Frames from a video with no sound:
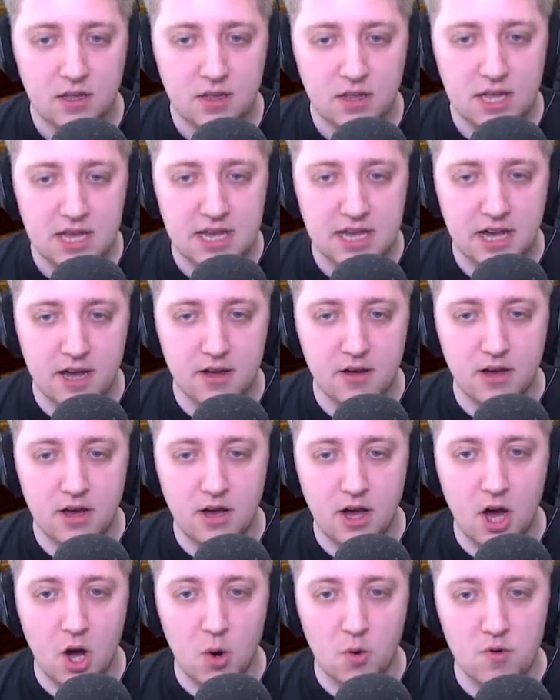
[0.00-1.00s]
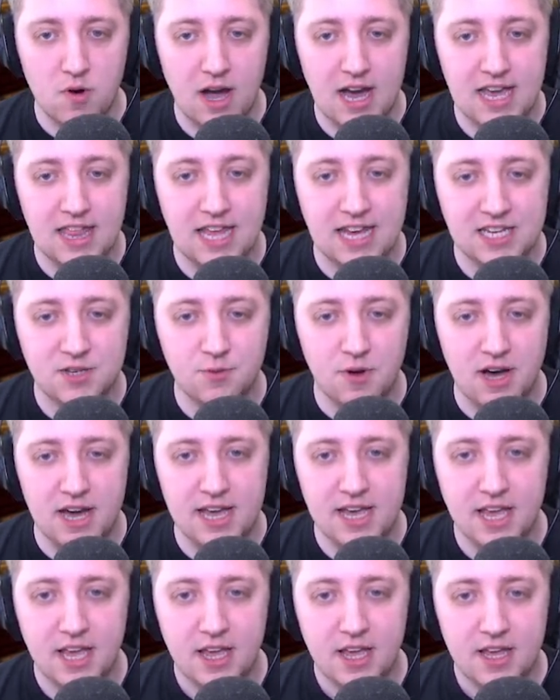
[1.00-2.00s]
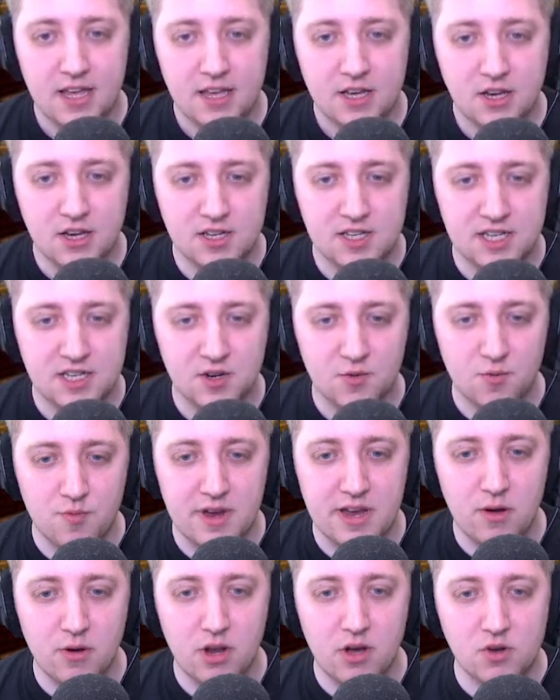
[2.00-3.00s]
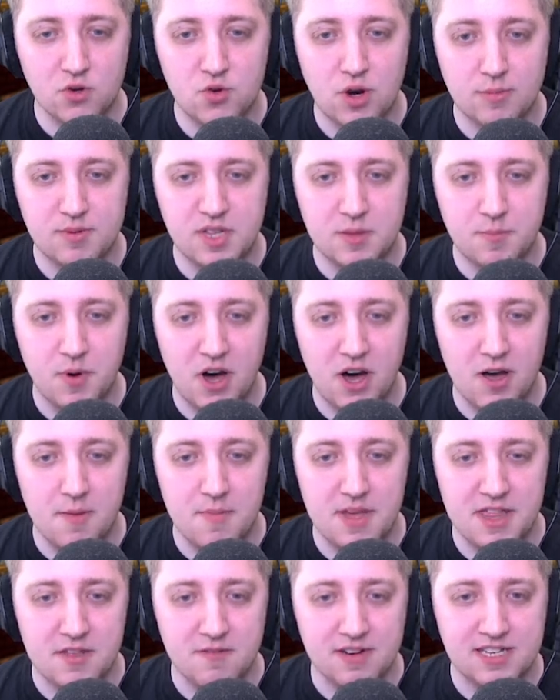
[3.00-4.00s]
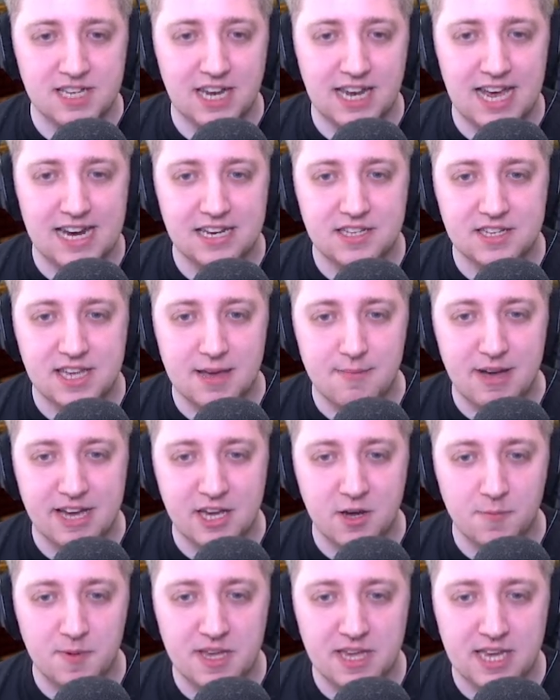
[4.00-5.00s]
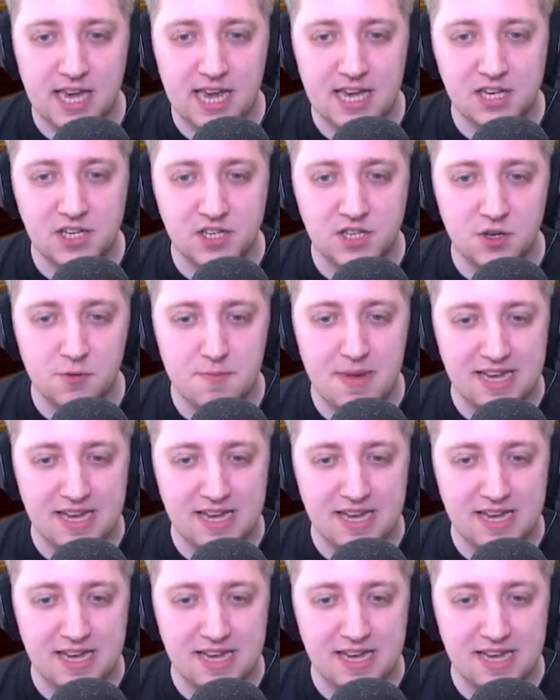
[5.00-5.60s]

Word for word: There you go. All right, that's why. Because it's a real long drop to the bottom, and there is a ladder to get back up in case you